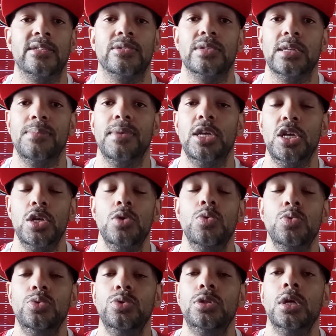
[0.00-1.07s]
So it's going to be
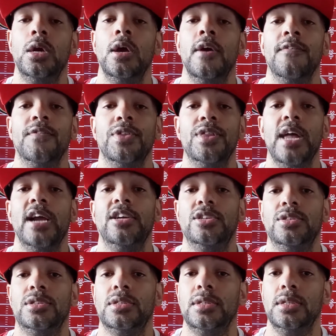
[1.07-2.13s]
huge for the
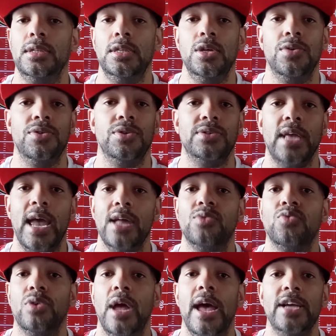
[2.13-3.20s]
Niners, those
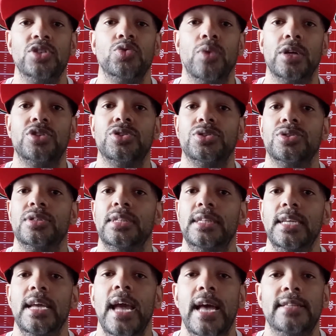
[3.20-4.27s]
edge rushers, the
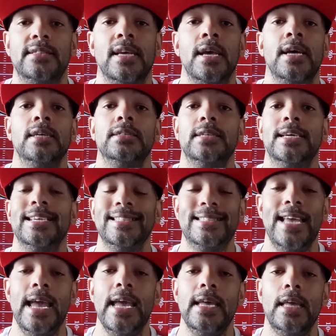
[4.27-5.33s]
D ends, to
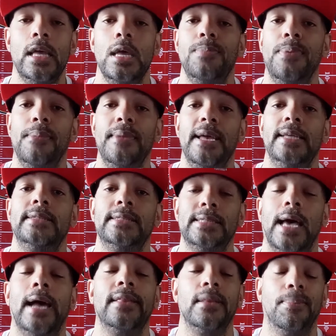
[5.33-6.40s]
contain, keep them
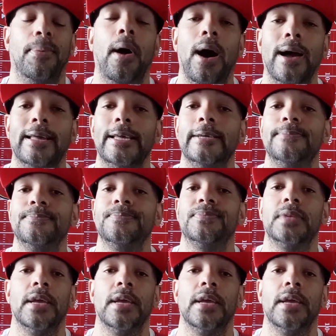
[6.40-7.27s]
inside the pocket.